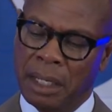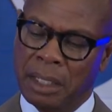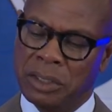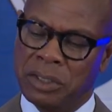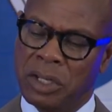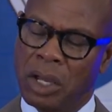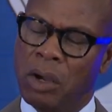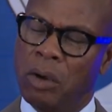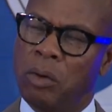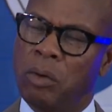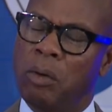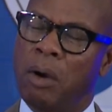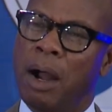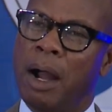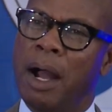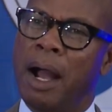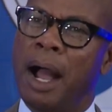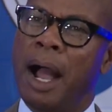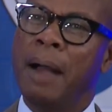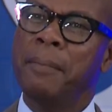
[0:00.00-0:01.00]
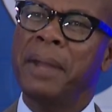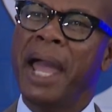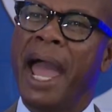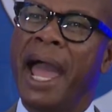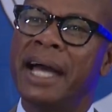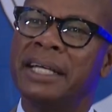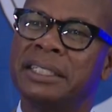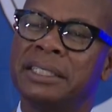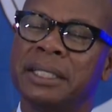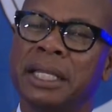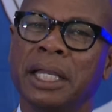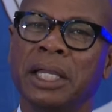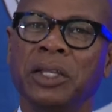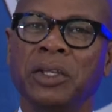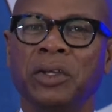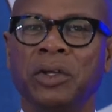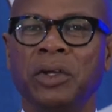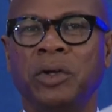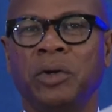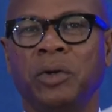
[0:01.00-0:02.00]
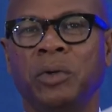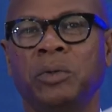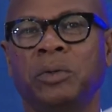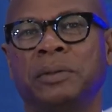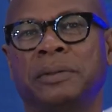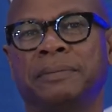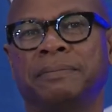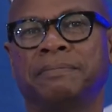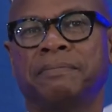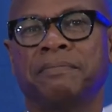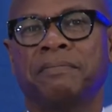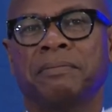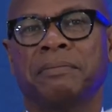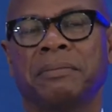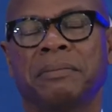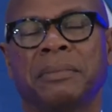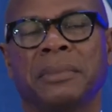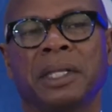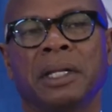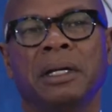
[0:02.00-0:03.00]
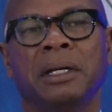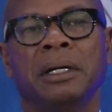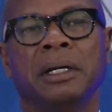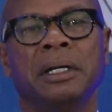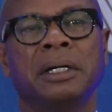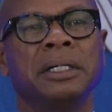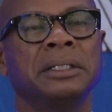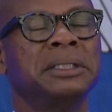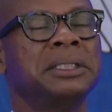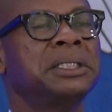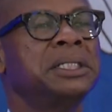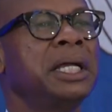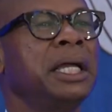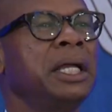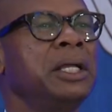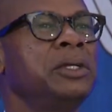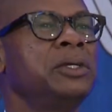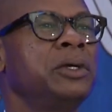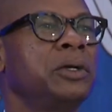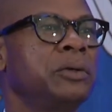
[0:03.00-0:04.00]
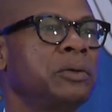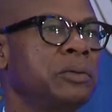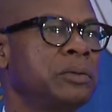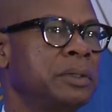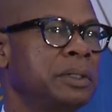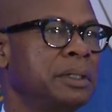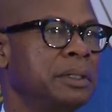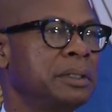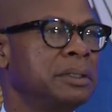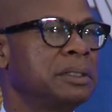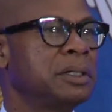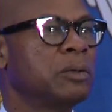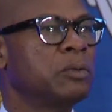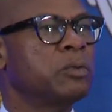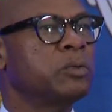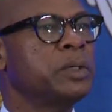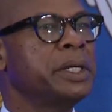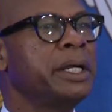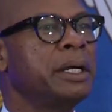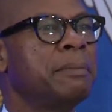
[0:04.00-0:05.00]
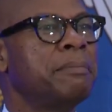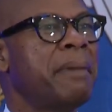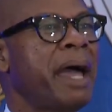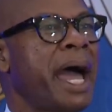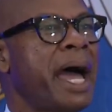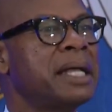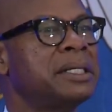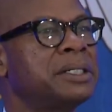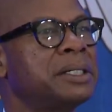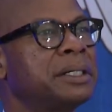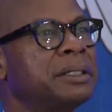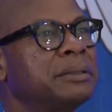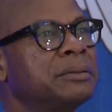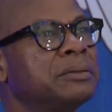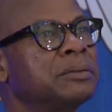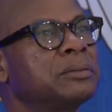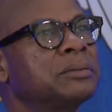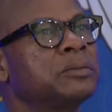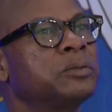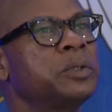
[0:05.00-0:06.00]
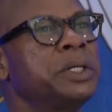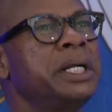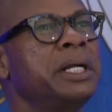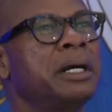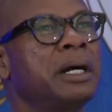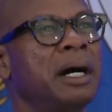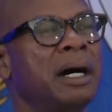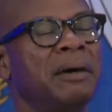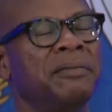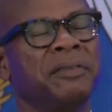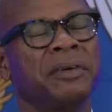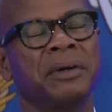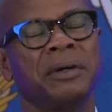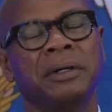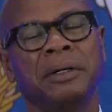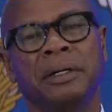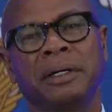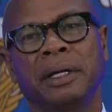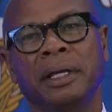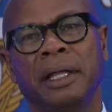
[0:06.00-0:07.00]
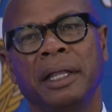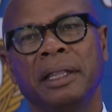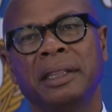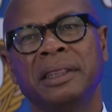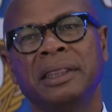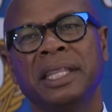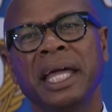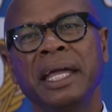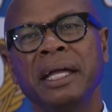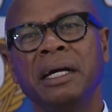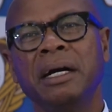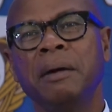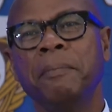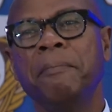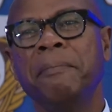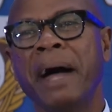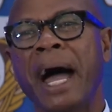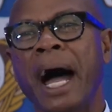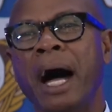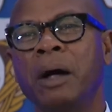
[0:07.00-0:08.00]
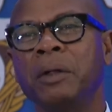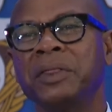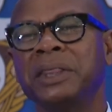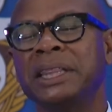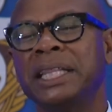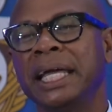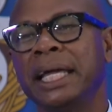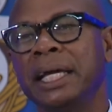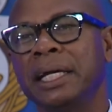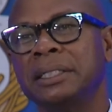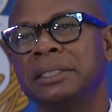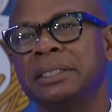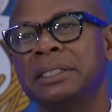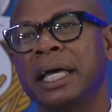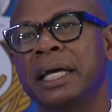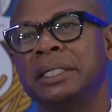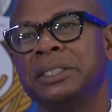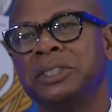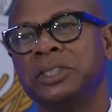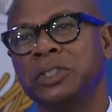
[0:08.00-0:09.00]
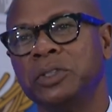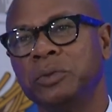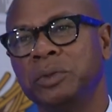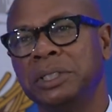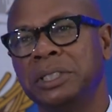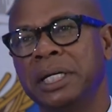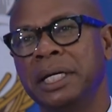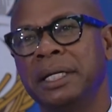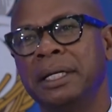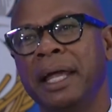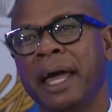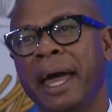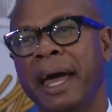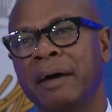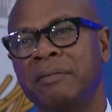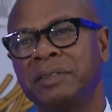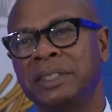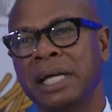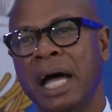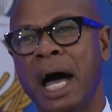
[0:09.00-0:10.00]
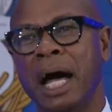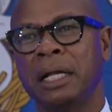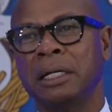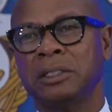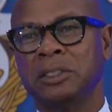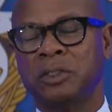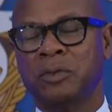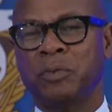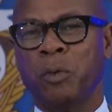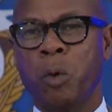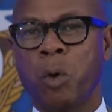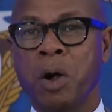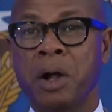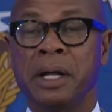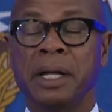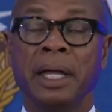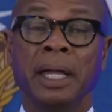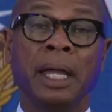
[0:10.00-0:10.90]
So I'm asking you, continue to reimagine, recover, think about things that you didn't have dollars for.